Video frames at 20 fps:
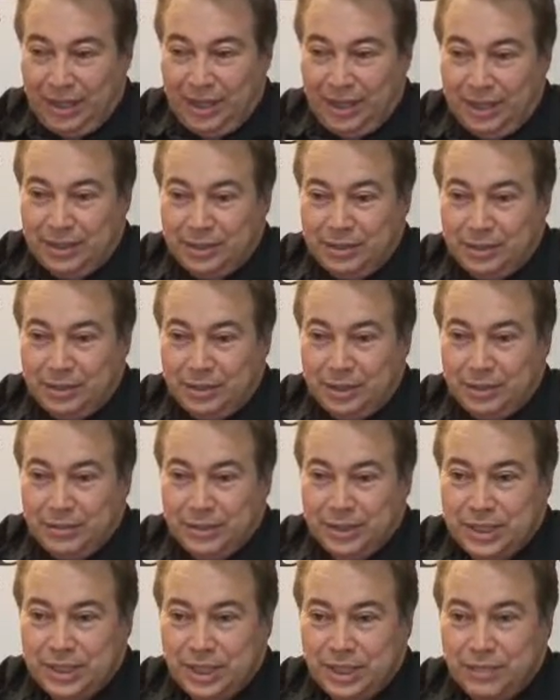In
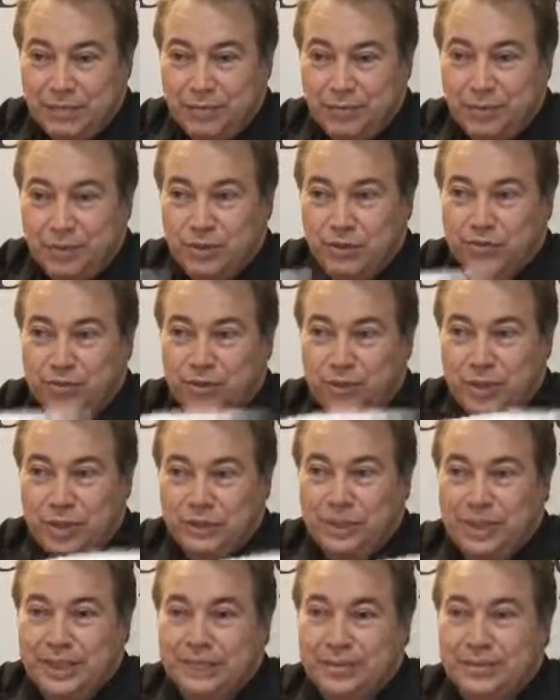terms of
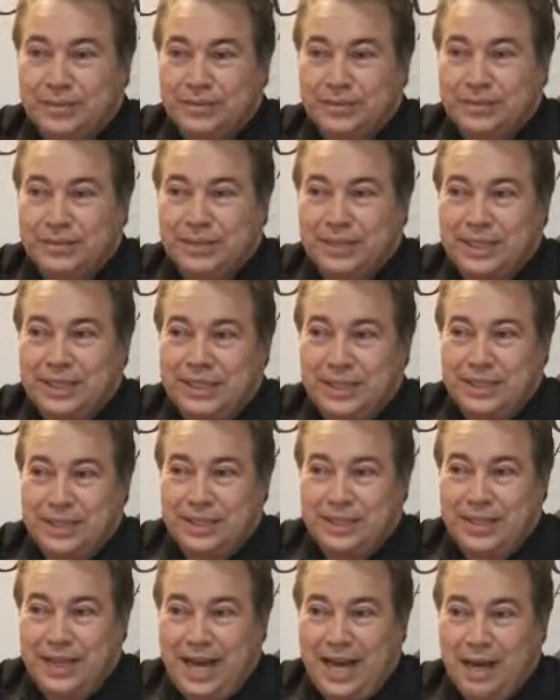performance,
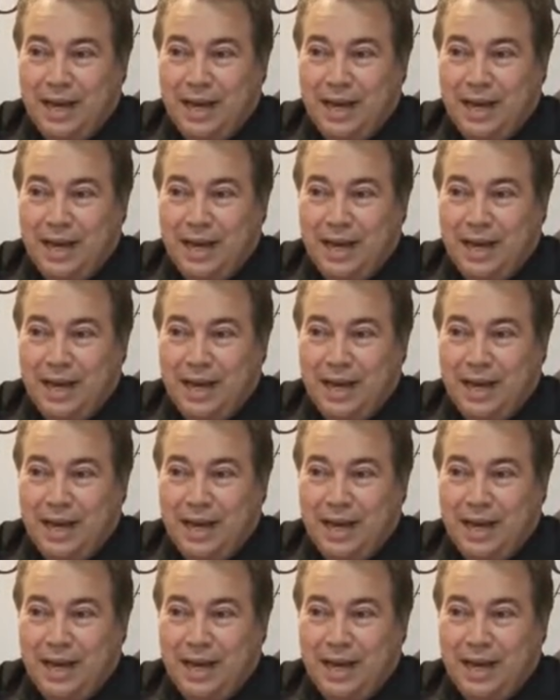the